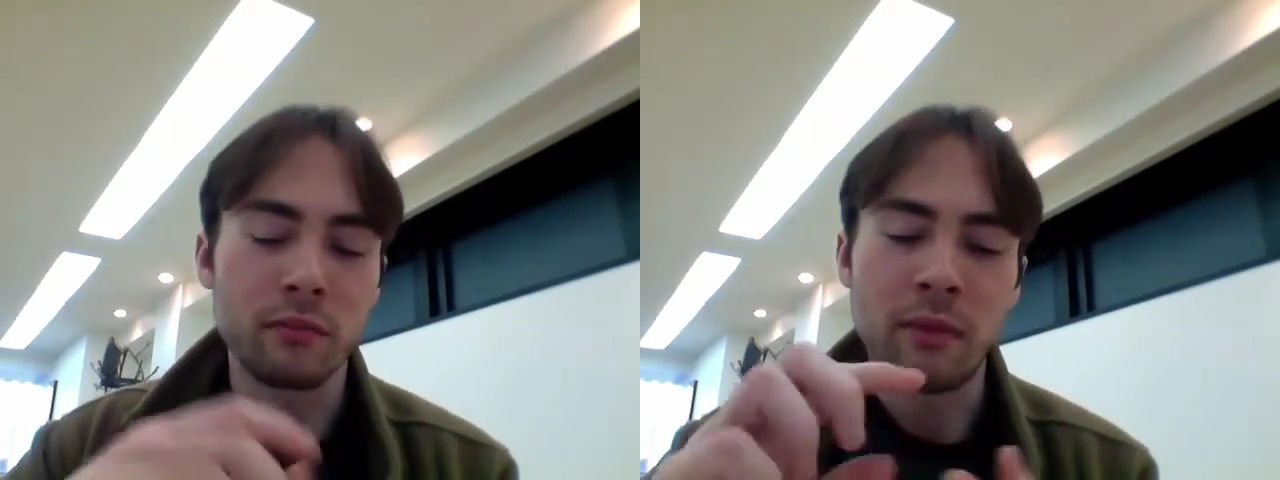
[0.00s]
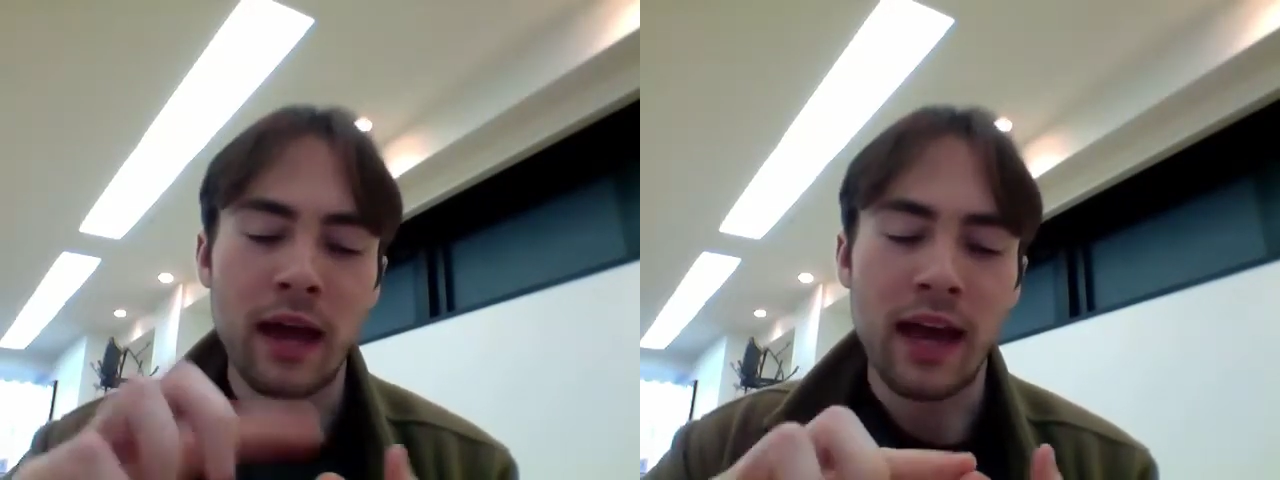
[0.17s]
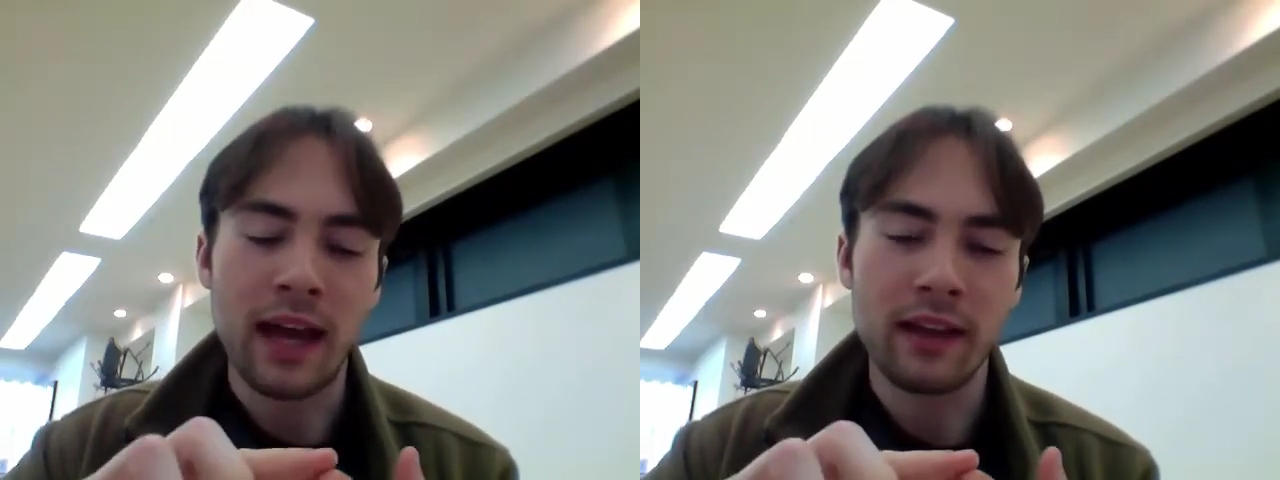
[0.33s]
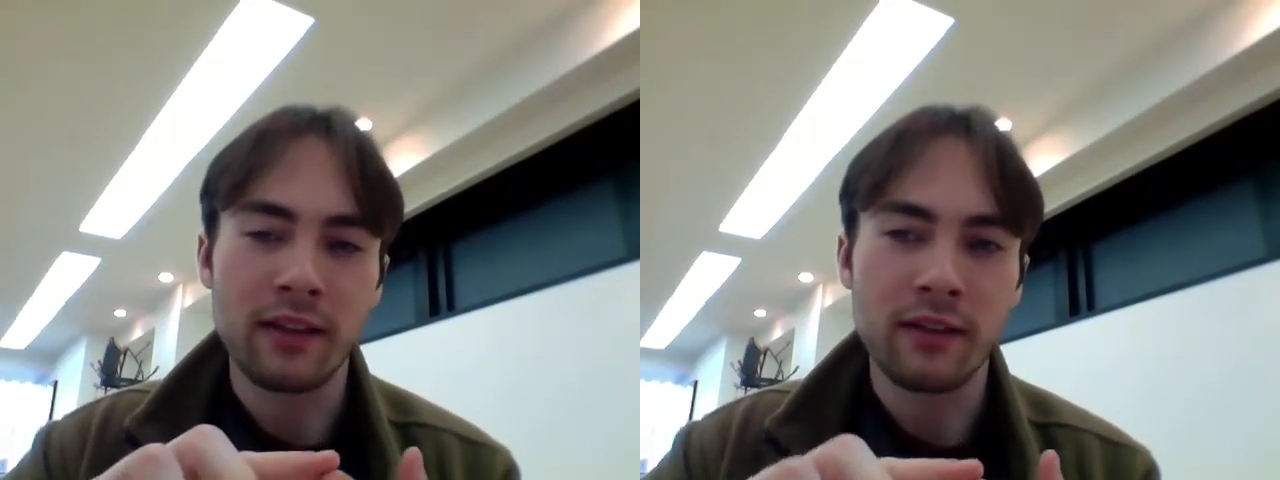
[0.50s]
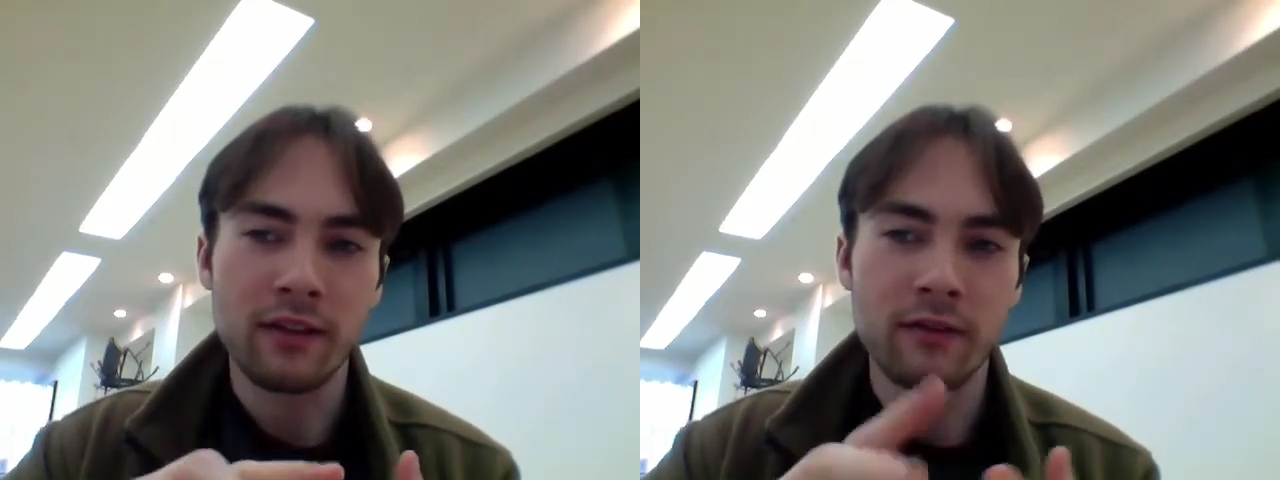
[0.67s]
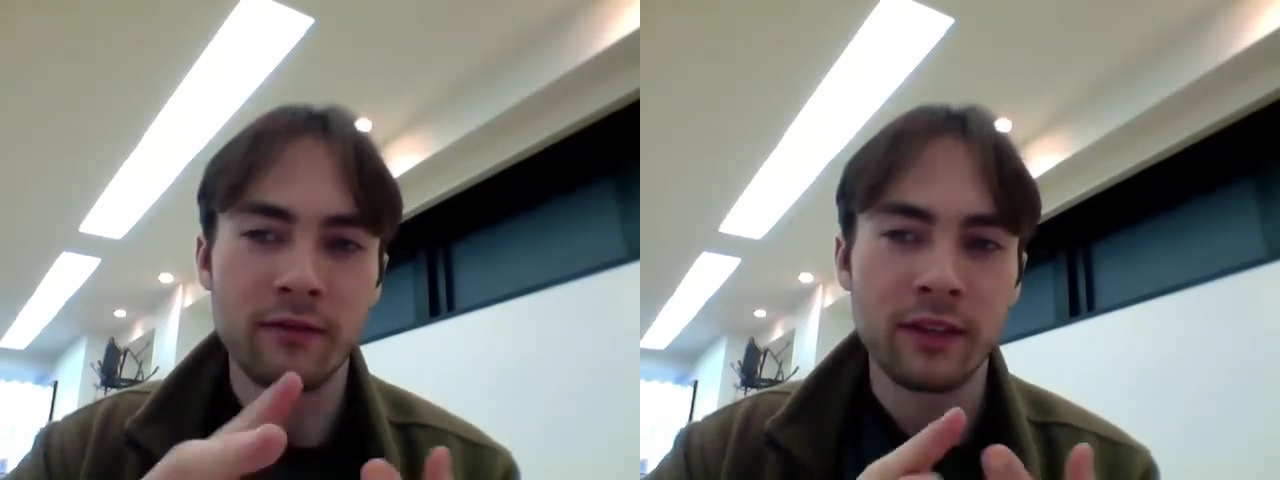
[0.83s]
math,
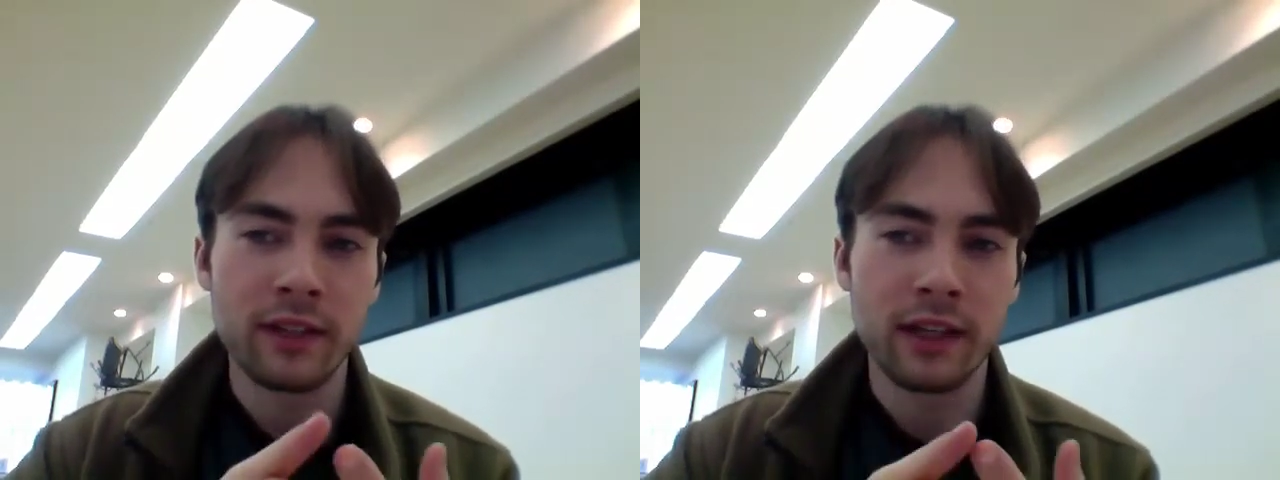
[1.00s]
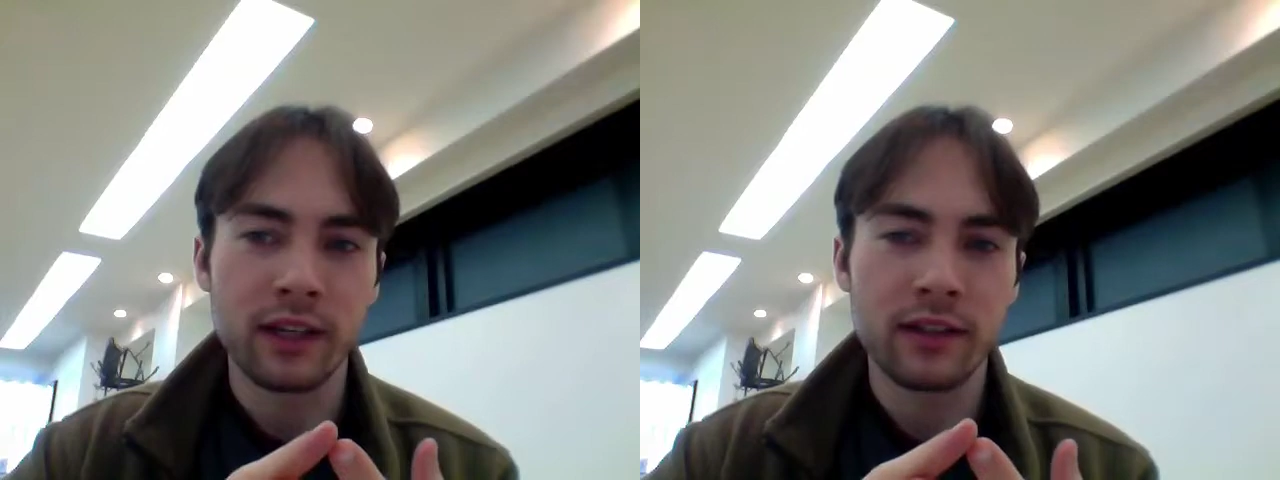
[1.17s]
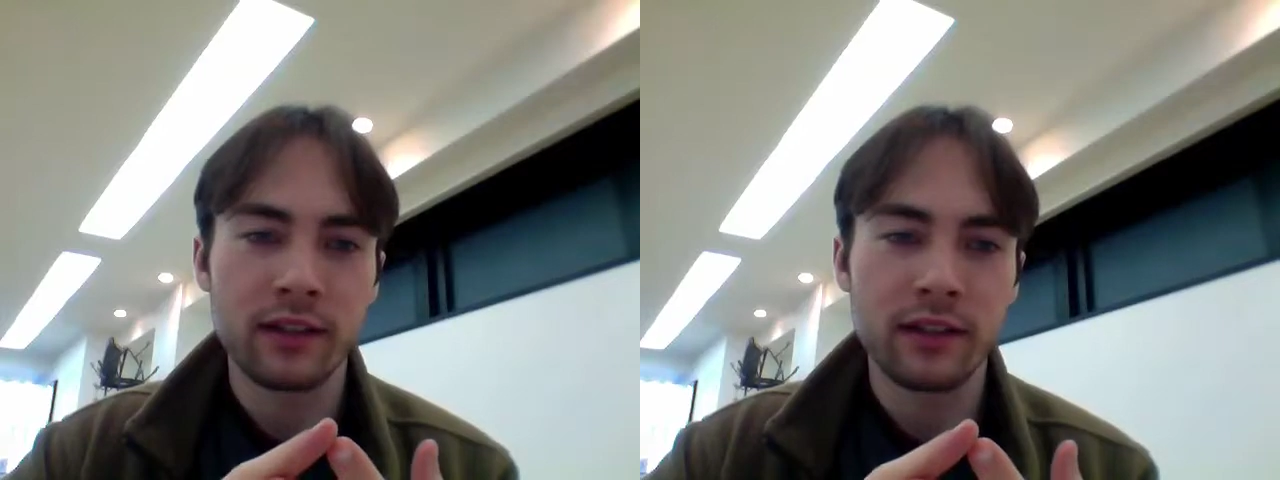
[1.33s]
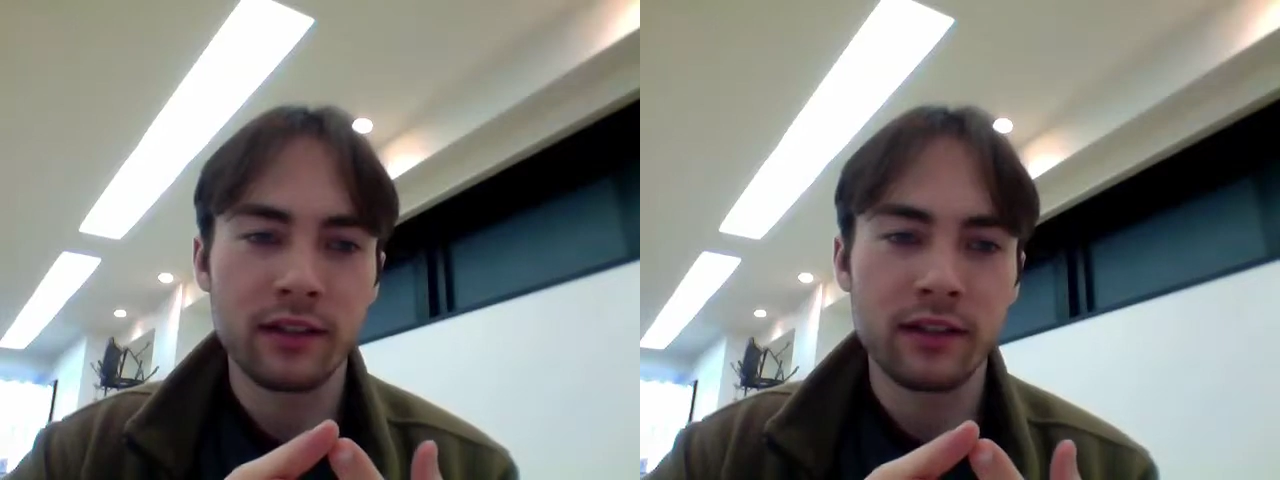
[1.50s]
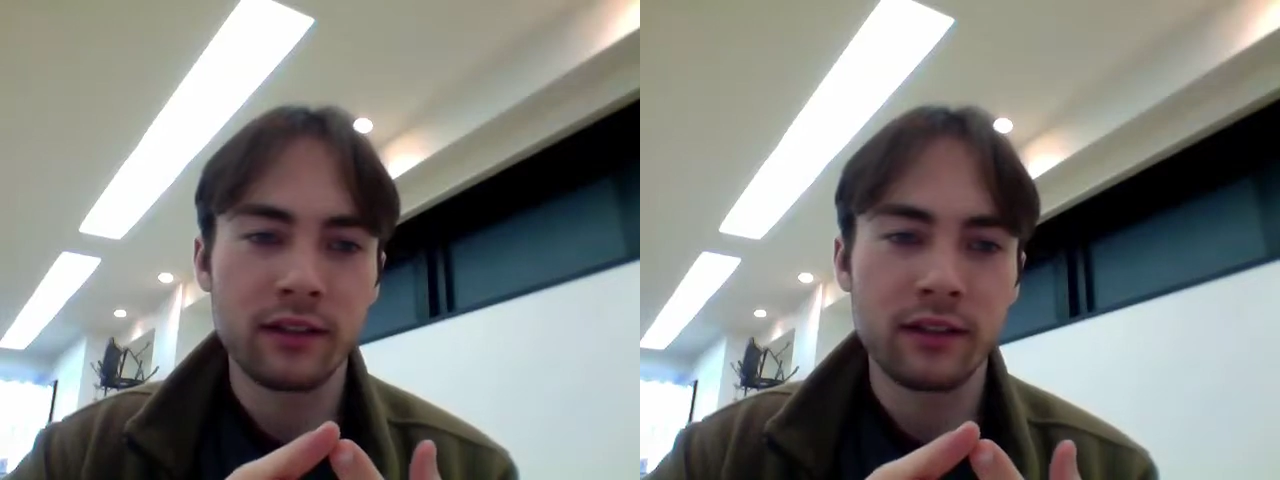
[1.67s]
physics,